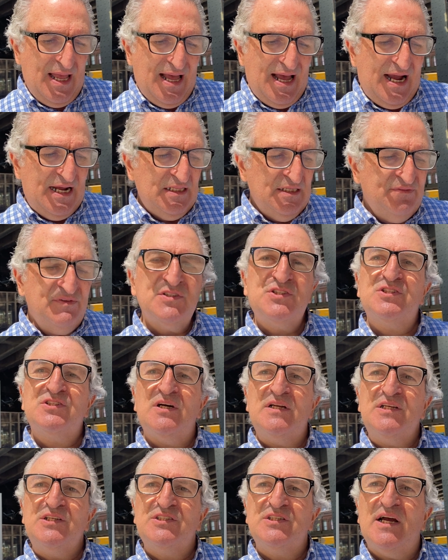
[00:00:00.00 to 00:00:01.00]
I live in
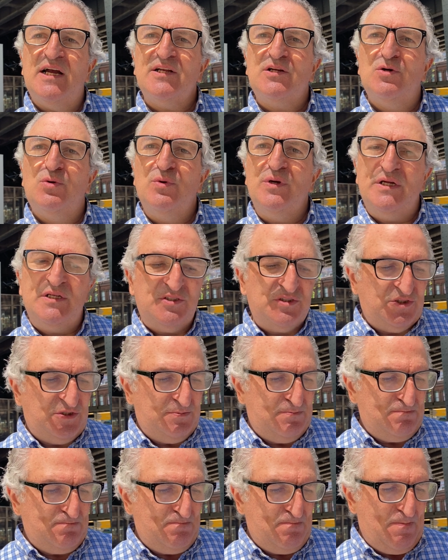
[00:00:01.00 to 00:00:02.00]
Sunnyside, Queens.
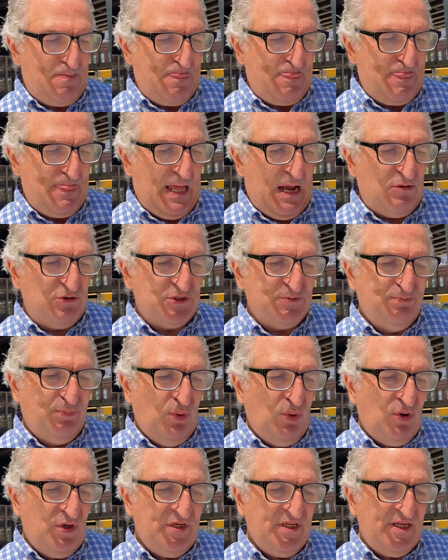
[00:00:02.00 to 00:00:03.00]
I was
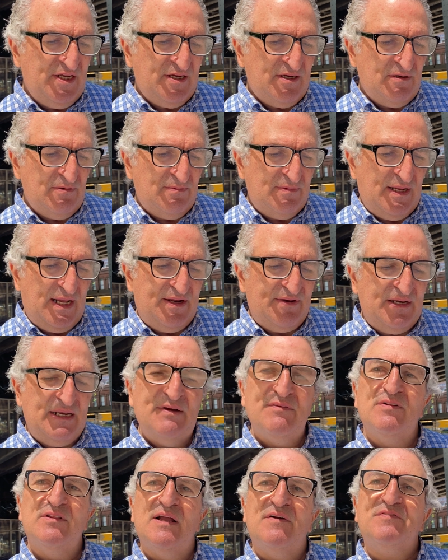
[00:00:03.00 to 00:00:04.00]
born here and
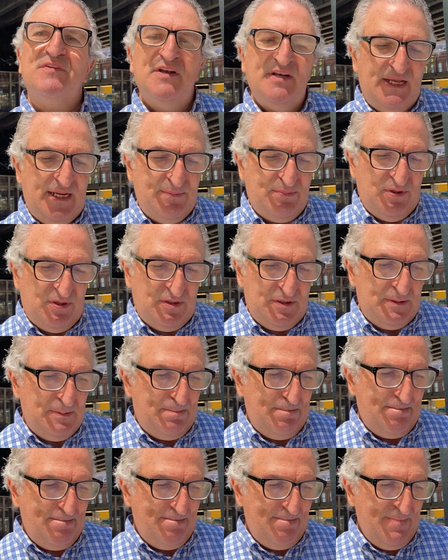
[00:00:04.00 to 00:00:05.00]
never left the neighborhood.
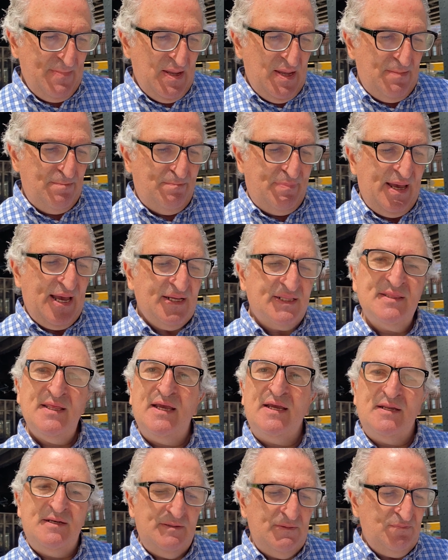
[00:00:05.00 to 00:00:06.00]
Back
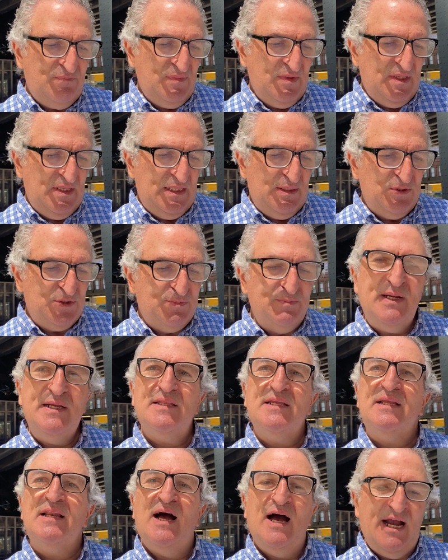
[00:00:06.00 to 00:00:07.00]
then, it was
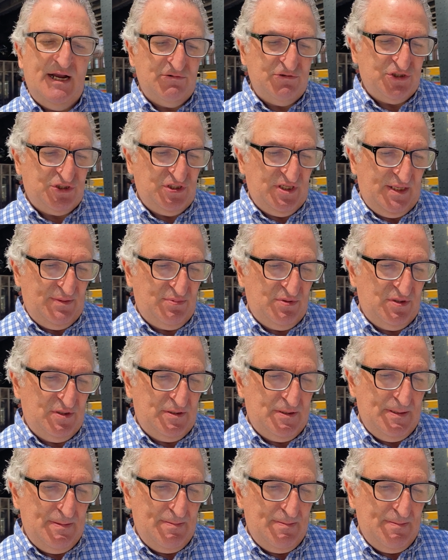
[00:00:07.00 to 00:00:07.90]
mainly an Irish neighborhood.